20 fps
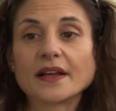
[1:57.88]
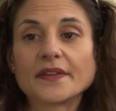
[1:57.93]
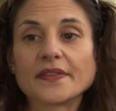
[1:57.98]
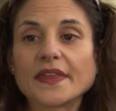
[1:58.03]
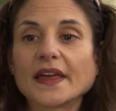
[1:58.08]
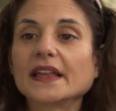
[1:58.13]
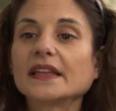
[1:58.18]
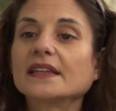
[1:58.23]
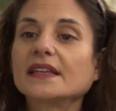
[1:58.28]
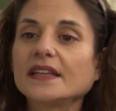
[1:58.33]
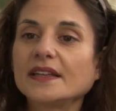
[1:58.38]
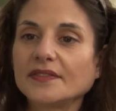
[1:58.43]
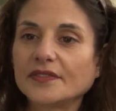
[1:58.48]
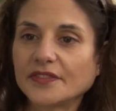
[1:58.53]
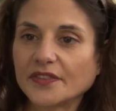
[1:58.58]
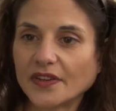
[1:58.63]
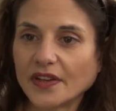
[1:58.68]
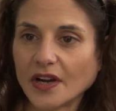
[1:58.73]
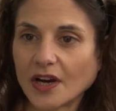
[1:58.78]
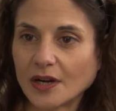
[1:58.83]
that
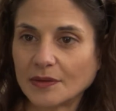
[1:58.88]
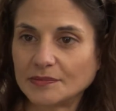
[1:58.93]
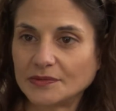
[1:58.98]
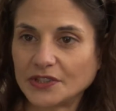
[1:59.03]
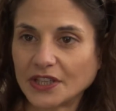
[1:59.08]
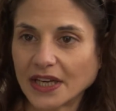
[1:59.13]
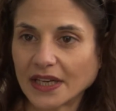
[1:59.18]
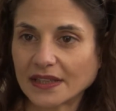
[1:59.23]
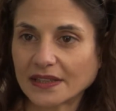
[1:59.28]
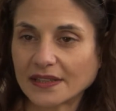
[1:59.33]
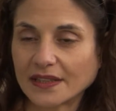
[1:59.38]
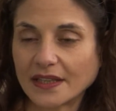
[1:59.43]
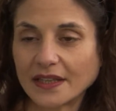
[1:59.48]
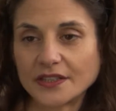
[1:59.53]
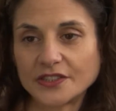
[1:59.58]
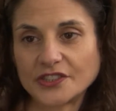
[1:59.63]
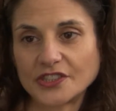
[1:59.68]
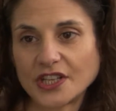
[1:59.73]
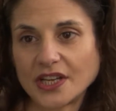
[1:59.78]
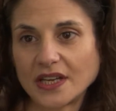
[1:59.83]
leaves the object
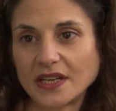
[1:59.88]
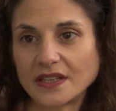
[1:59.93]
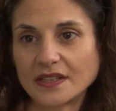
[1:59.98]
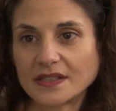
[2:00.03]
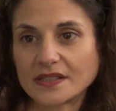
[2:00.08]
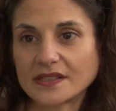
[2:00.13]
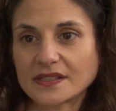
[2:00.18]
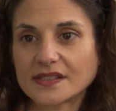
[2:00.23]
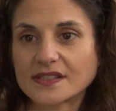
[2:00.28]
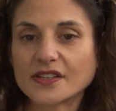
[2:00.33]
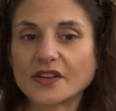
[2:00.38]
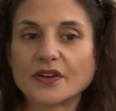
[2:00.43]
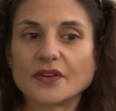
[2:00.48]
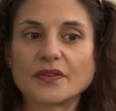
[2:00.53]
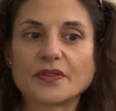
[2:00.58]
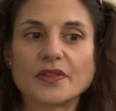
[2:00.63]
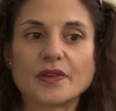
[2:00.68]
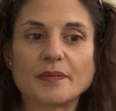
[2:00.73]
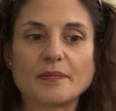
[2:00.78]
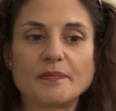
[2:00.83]
unchanged. So
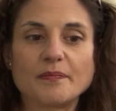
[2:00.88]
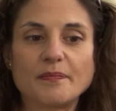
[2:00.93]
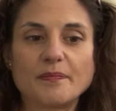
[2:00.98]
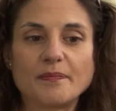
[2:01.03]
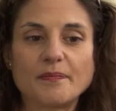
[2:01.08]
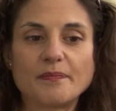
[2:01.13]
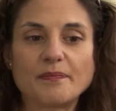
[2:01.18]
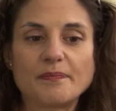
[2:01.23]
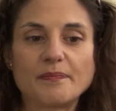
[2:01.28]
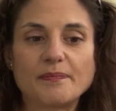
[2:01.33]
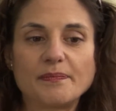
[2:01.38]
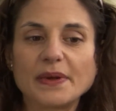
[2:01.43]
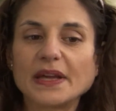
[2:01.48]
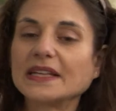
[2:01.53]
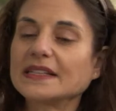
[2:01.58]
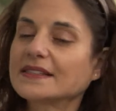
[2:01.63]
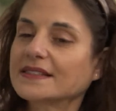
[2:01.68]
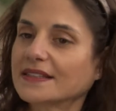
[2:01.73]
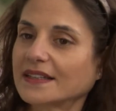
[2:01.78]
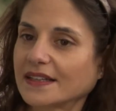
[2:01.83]
the
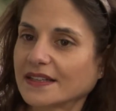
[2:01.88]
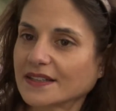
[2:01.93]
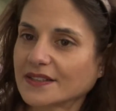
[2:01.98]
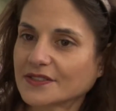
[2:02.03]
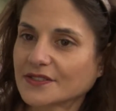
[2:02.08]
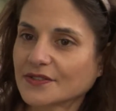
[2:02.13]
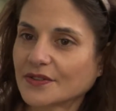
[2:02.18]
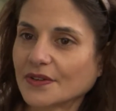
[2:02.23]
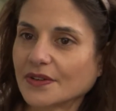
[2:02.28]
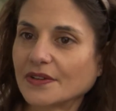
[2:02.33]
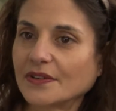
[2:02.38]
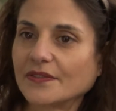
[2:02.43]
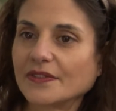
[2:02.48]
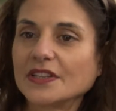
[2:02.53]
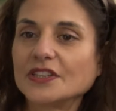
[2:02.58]
basic sort of